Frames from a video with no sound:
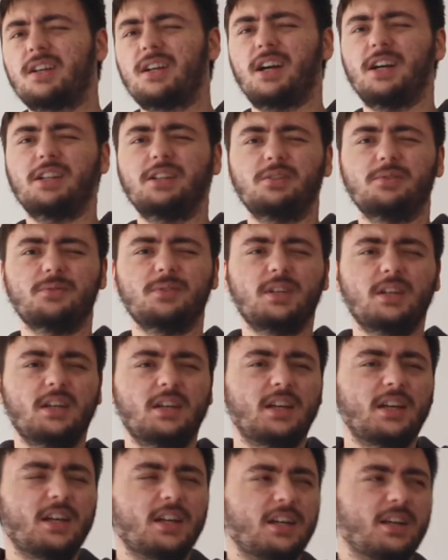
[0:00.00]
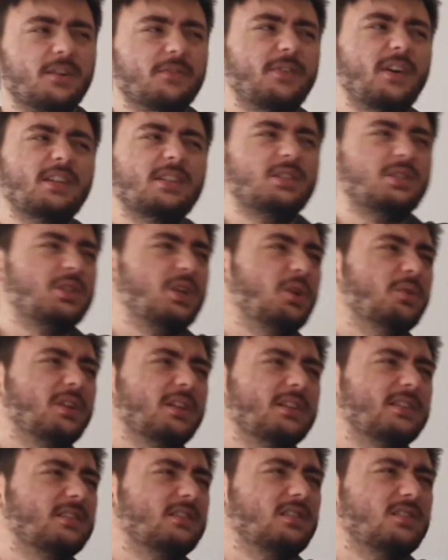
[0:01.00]
kind of fantasy show
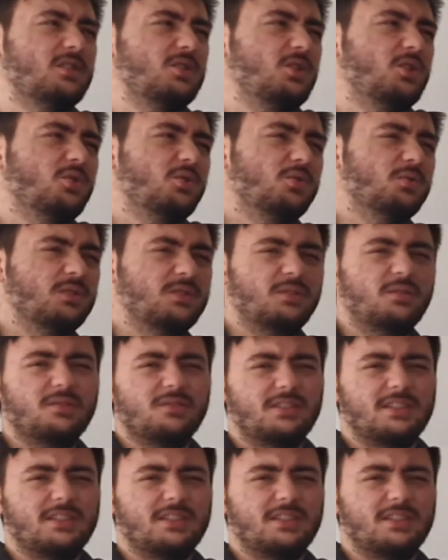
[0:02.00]
that you'd